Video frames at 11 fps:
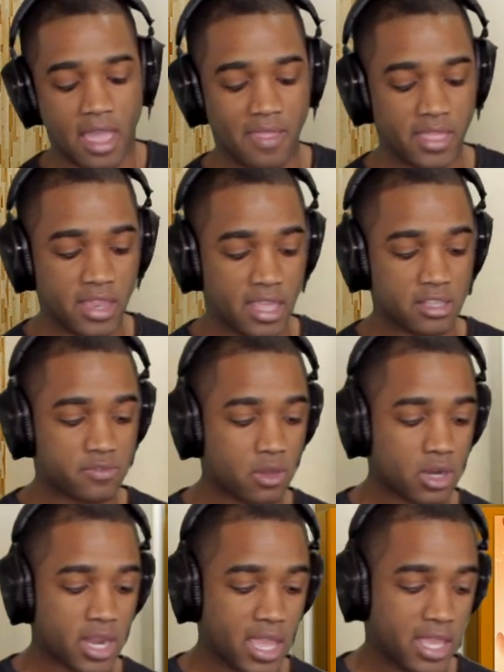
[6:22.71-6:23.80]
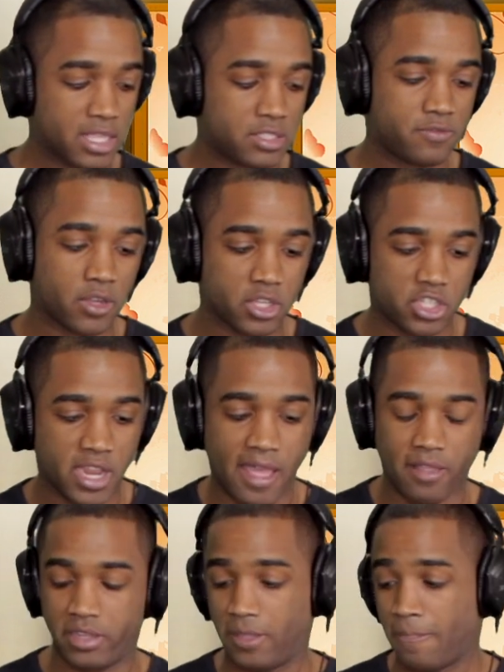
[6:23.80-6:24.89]
And then as far as
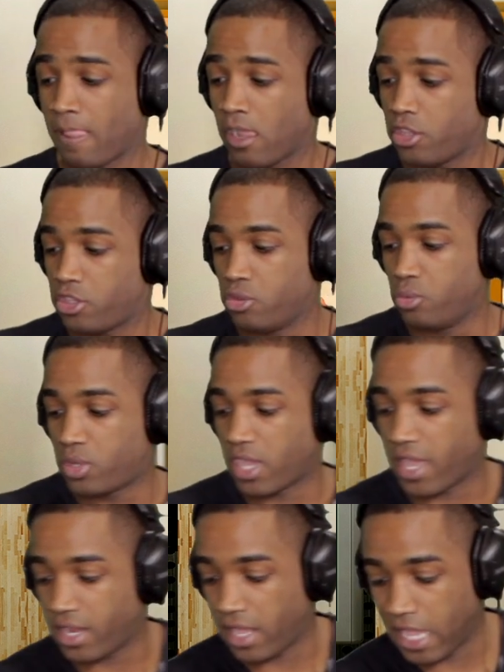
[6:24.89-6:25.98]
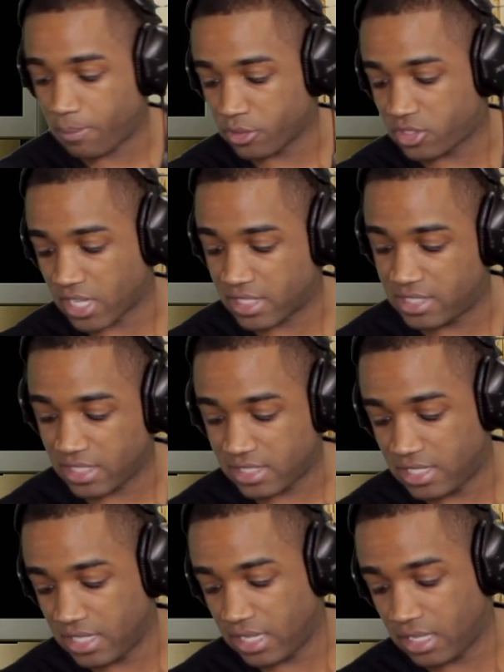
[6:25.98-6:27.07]
functionality, you get 8%,
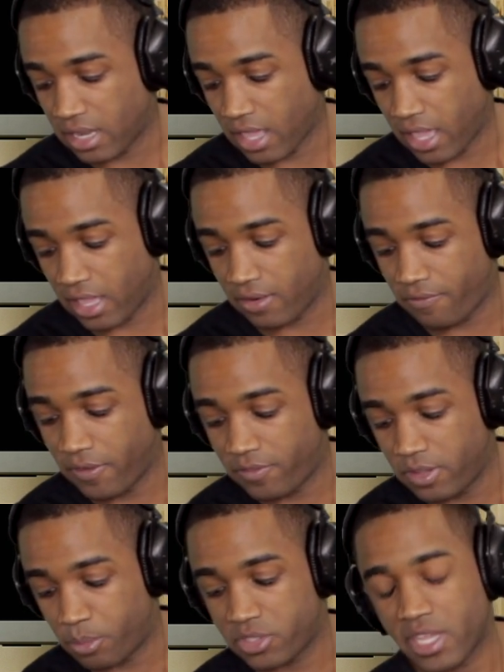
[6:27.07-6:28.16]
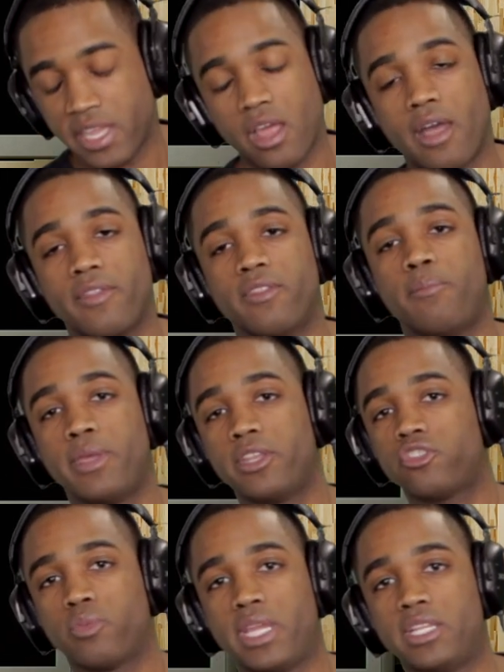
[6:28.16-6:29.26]
16, and 50% on the
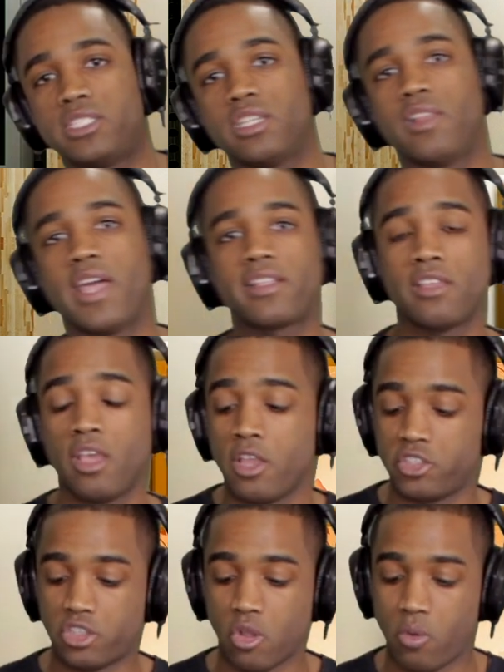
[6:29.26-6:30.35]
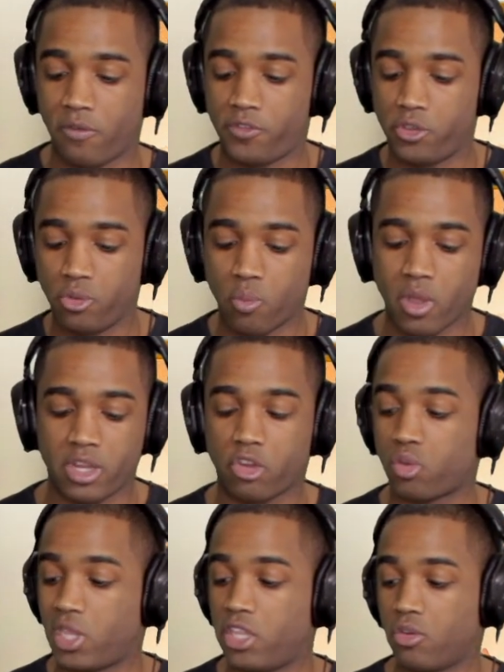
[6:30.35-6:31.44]
pitch range select. So if you want to
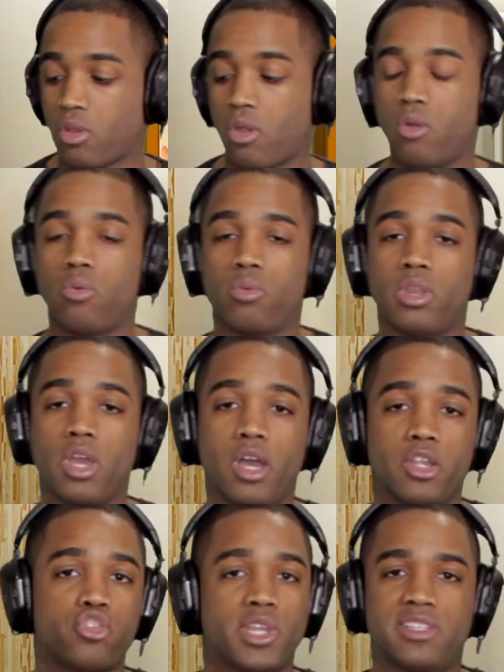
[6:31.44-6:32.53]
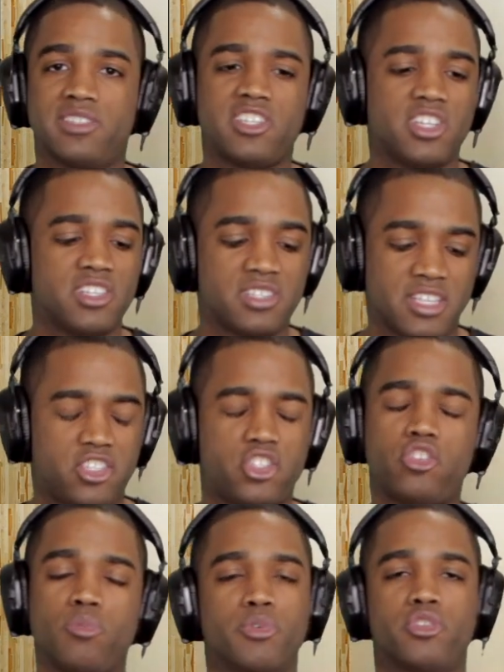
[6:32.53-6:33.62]
create your own transitions, it's
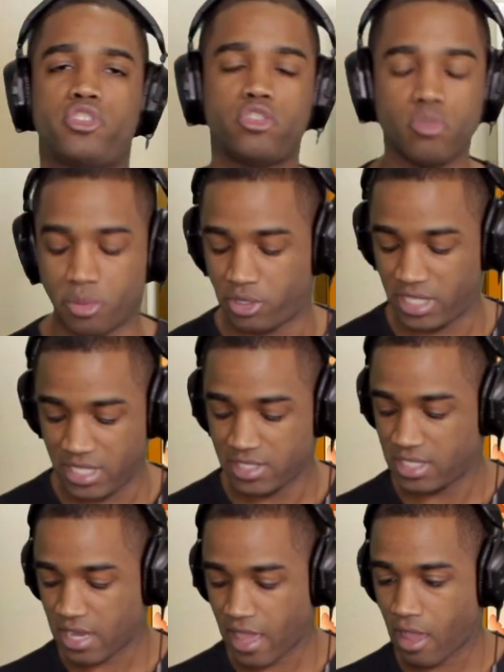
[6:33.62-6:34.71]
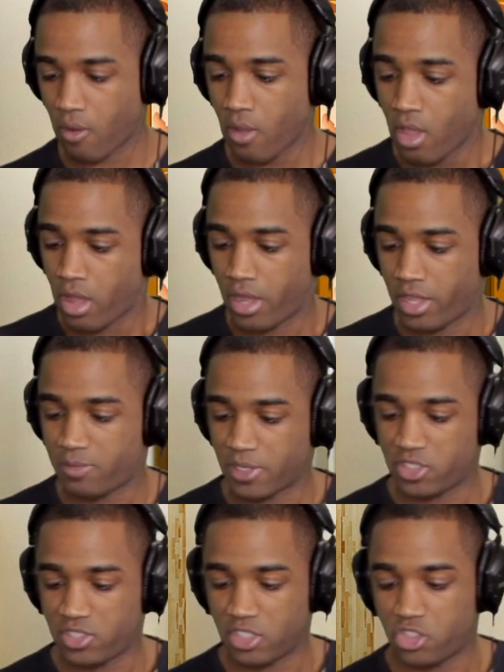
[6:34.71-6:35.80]
super, super easy now,
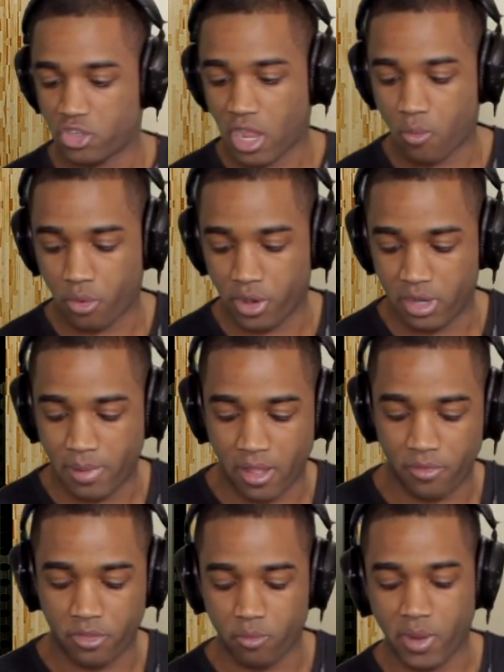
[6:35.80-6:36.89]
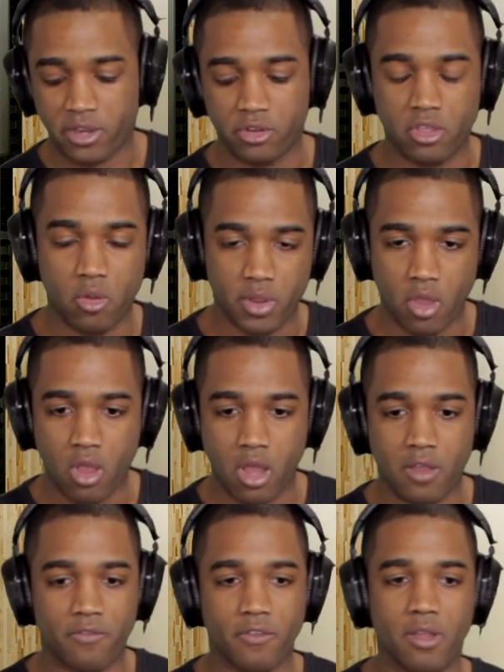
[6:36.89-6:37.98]
especially since you're not worried about the record going
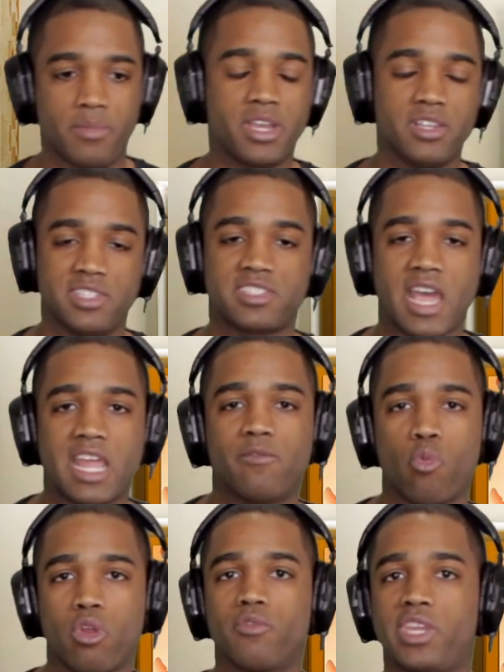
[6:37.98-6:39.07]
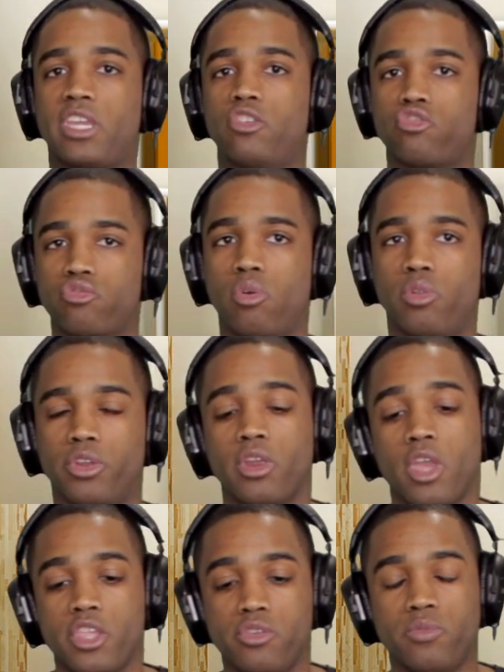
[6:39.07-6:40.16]
off, because it's kind of more of a controller.
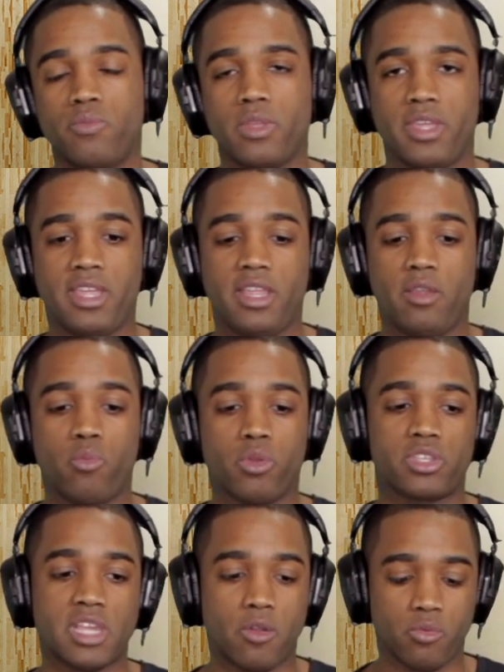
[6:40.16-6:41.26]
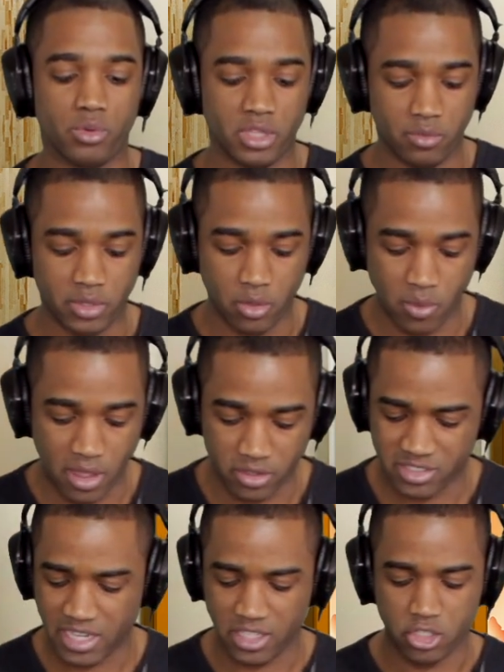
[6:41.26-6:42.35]
It works out really, really well.
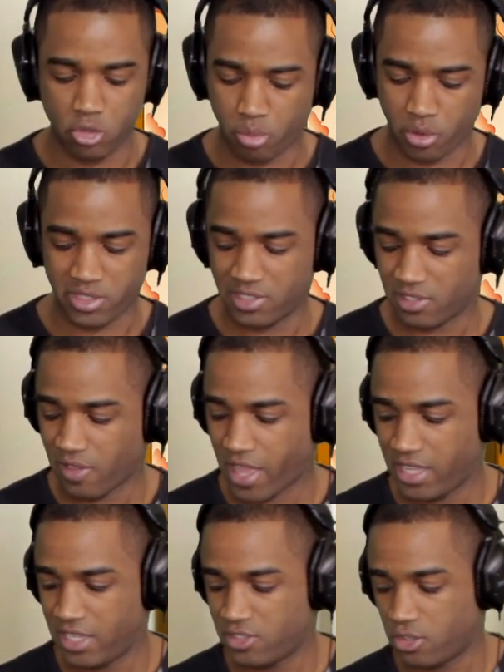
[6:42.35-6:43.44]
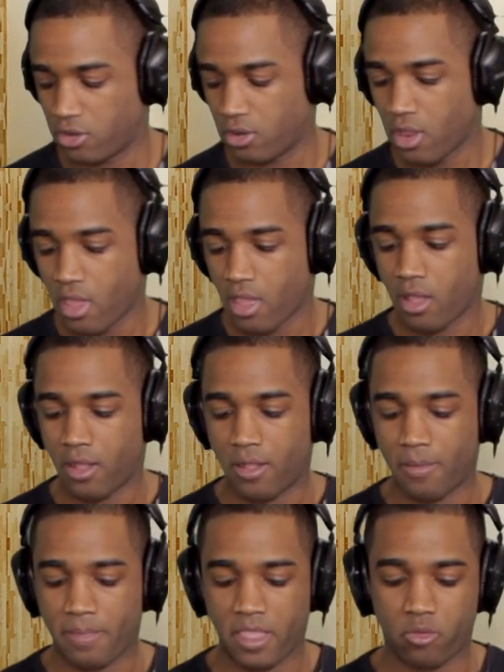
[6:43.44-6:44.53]
Setting cue points is a lot easier
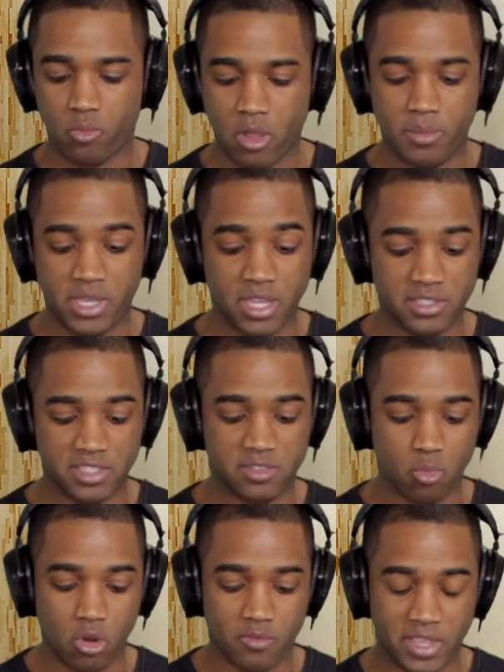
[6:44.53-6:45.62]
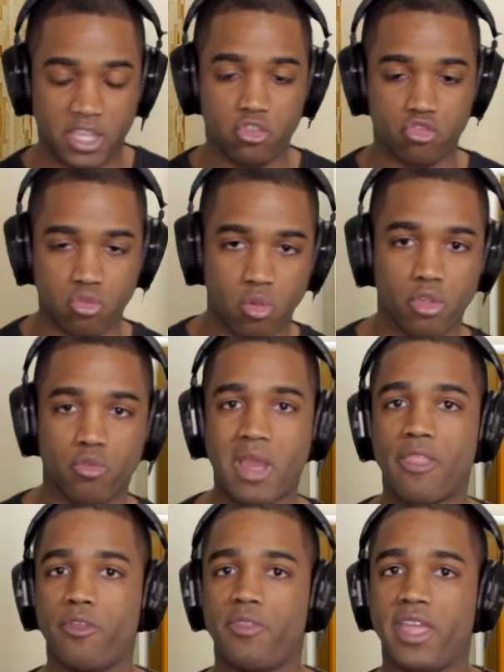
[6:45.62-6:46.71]
as well because it's more of a controller
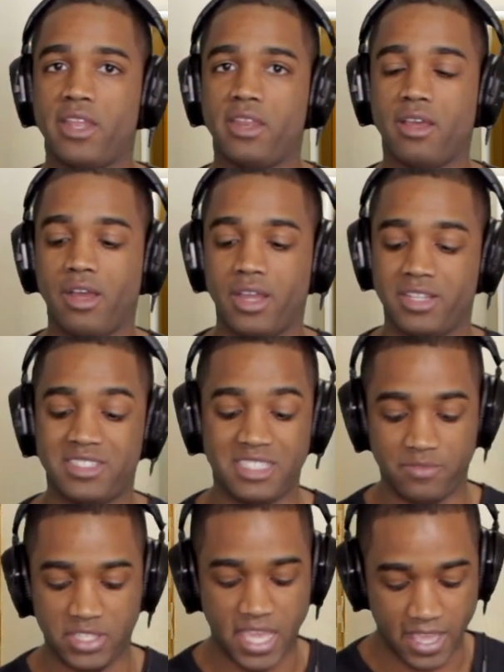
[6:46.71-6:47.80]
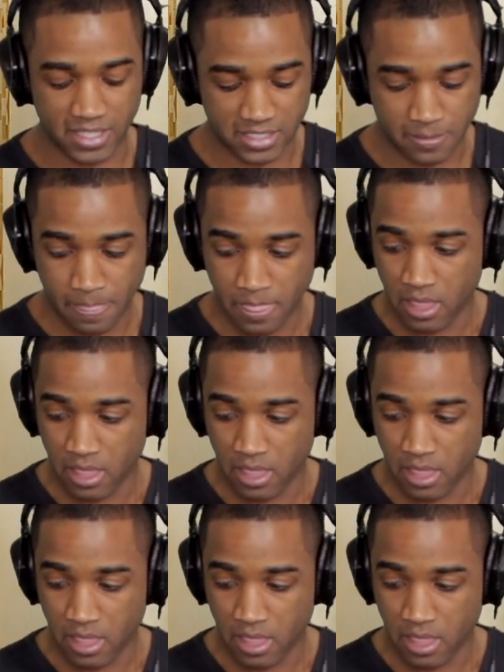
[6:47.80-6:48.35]
rather than DVS.